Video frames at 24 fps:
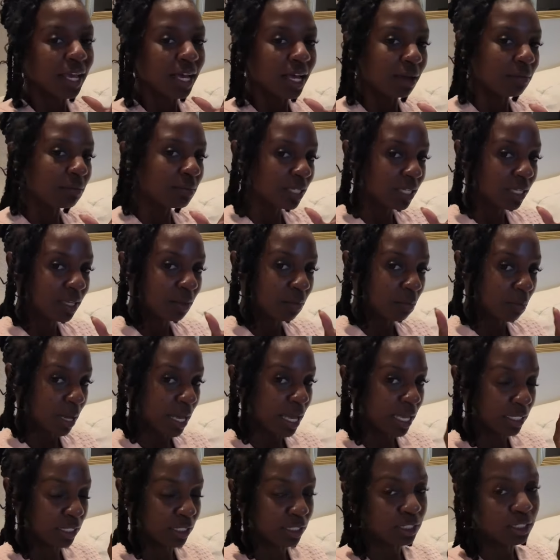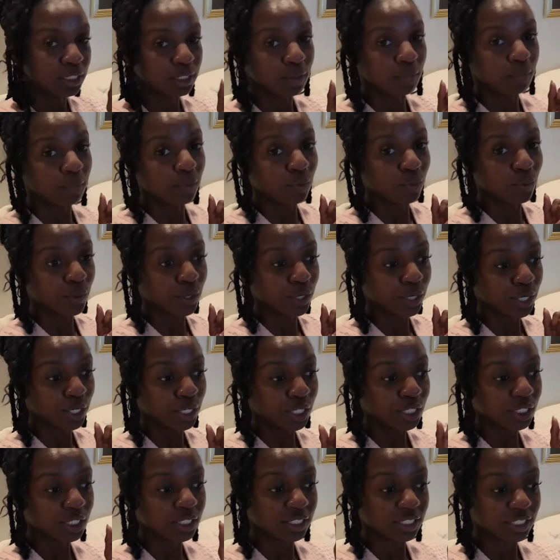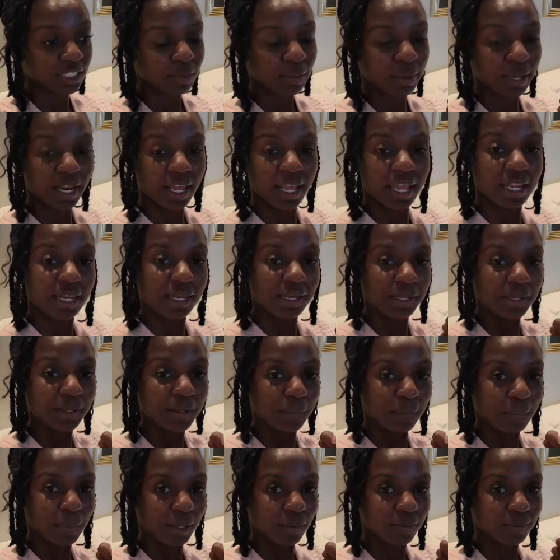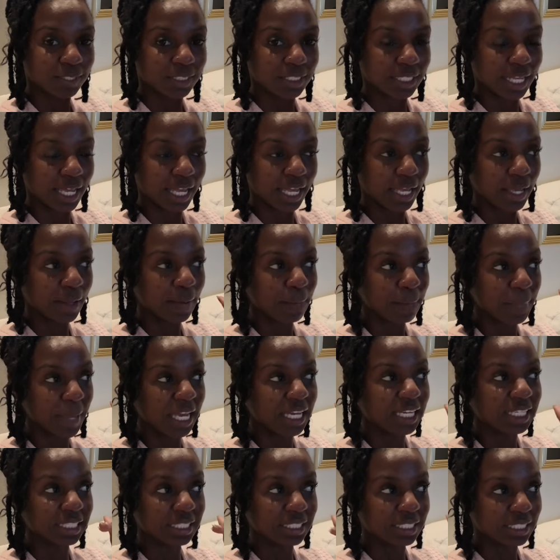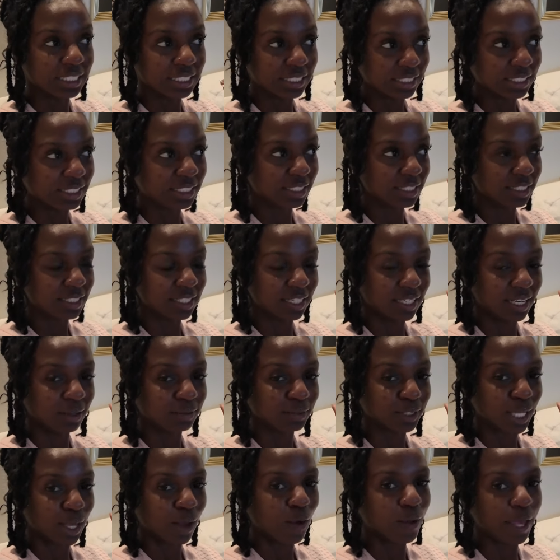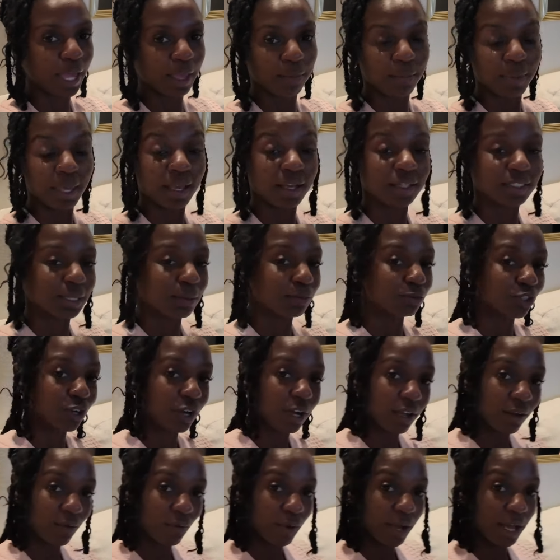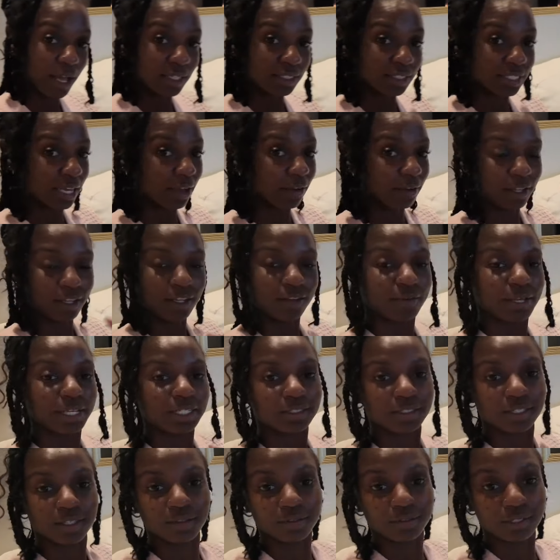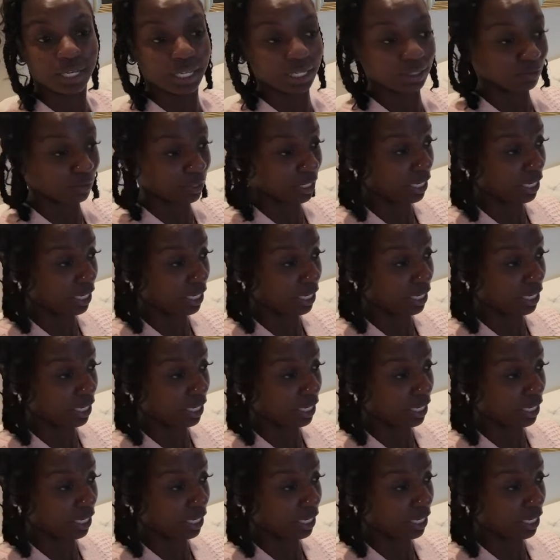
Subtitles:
I'm going to keep buying some more because somebody had DM'd me and was like, make a list, and I was like, okay, bet, because I'm trying wines out anyway. So, Nick,